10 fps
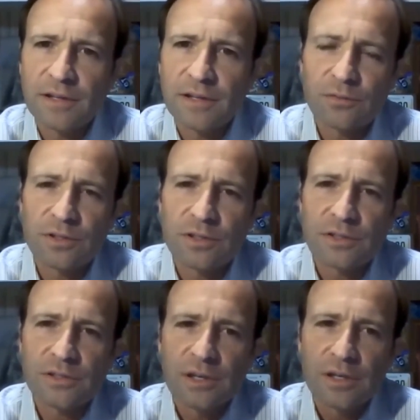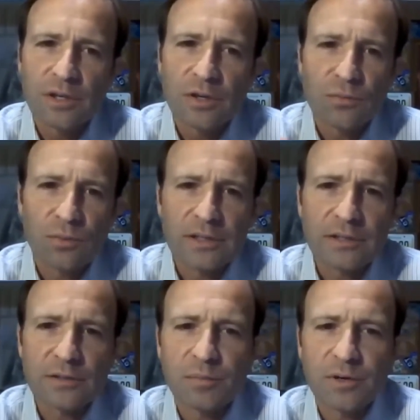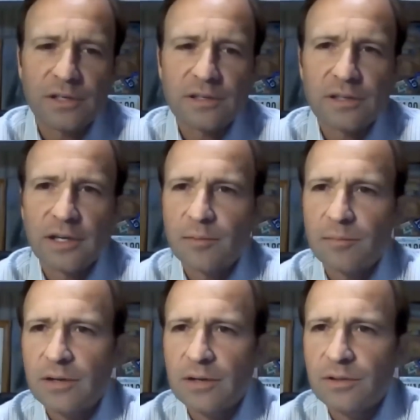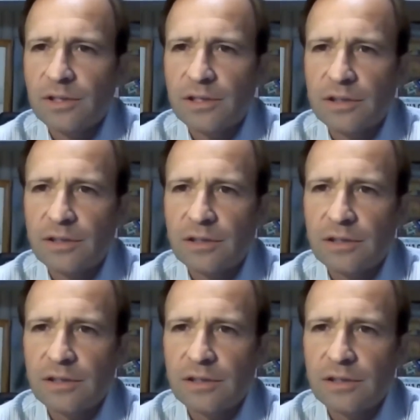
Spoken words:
increased rates, but and I was gonna